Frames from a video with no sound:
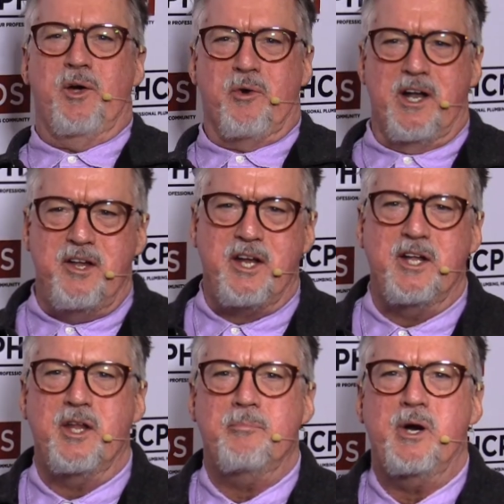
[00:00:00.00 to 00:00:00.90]
We're going to take
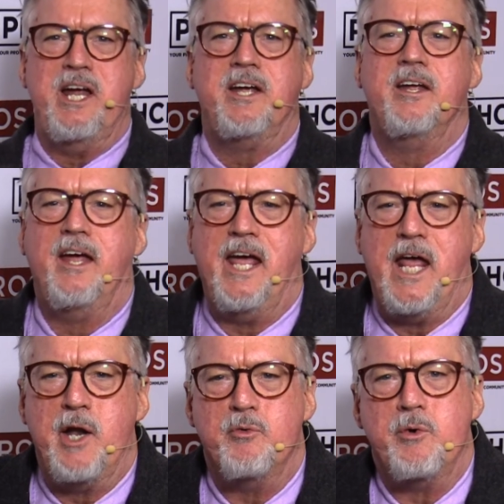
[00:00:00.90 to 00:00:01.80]
another break,
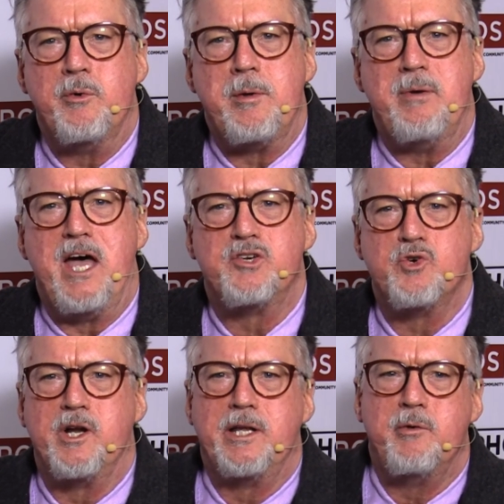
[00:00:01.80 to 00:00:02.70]
and we will be back
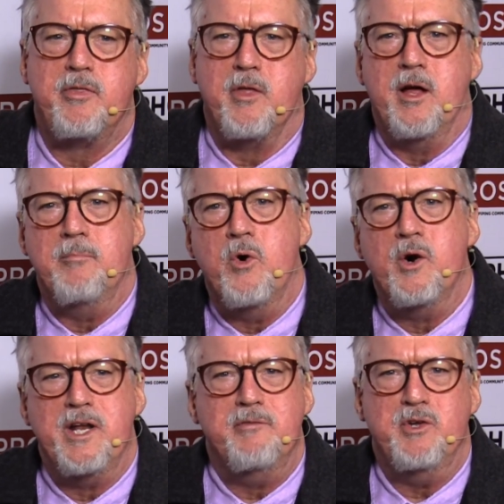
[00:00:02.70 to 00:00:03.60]
shortly with
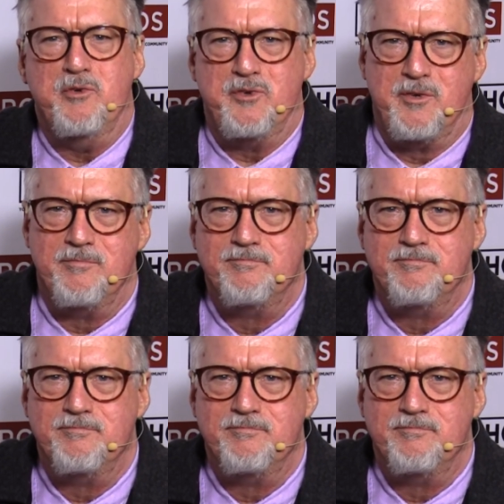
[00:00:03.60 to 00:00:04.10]
more interviews.